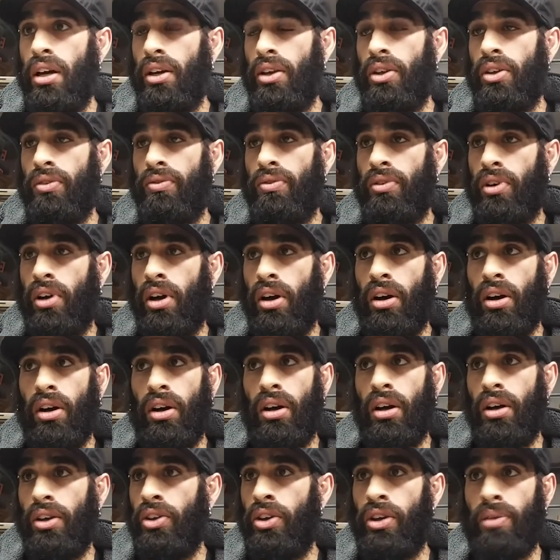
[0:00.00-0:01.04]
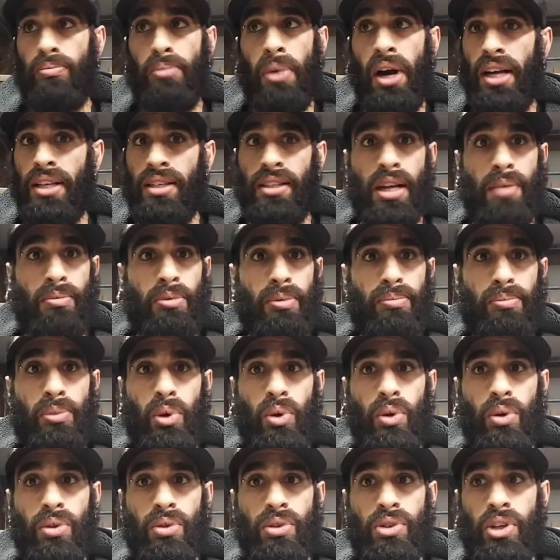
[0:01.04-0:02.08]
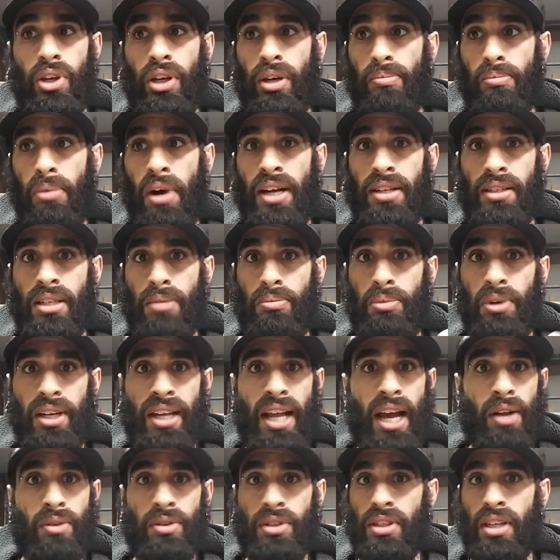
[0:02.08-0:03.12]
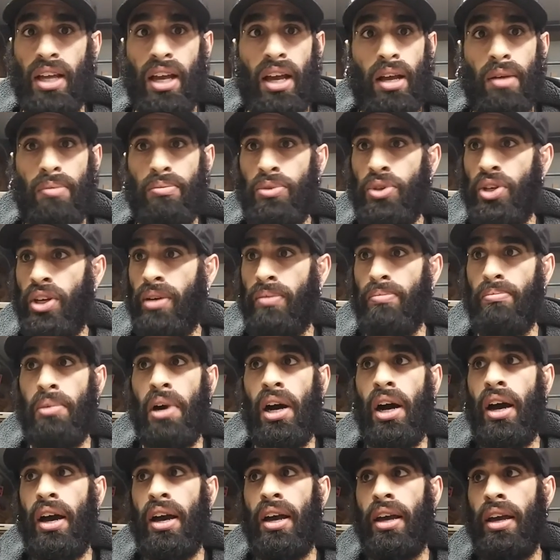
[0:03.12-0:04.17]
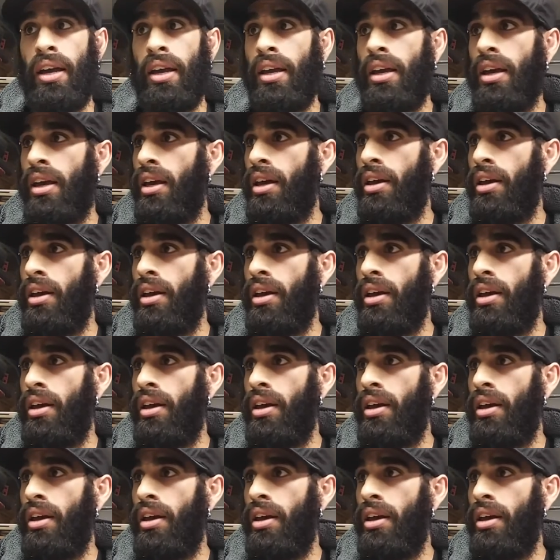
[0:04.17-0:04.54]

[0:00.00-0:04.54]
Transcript: you've got you can buy separate bowls, you can buy separate down stems, you can buy,